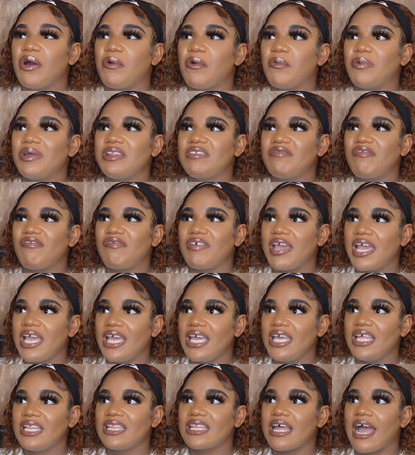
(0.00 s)
With
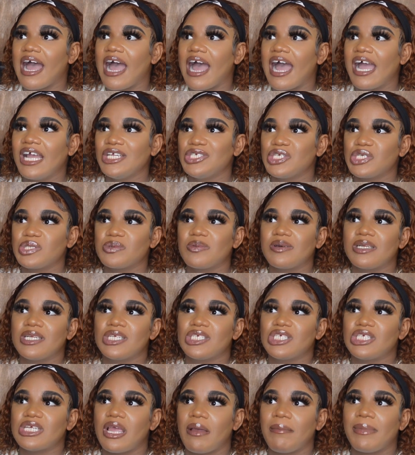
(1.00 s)
faith, I just want to
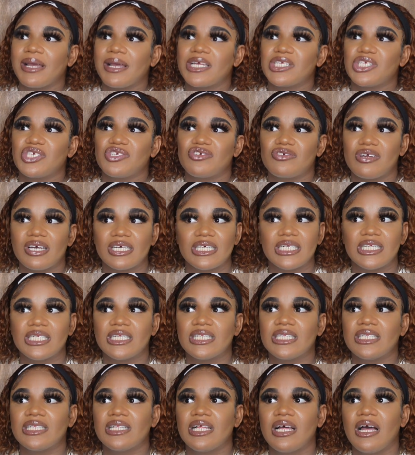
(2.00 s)
share my
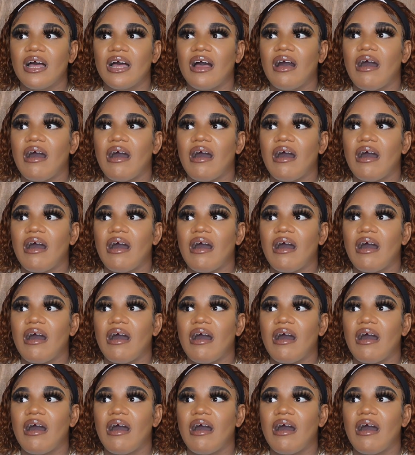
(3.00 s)
struggle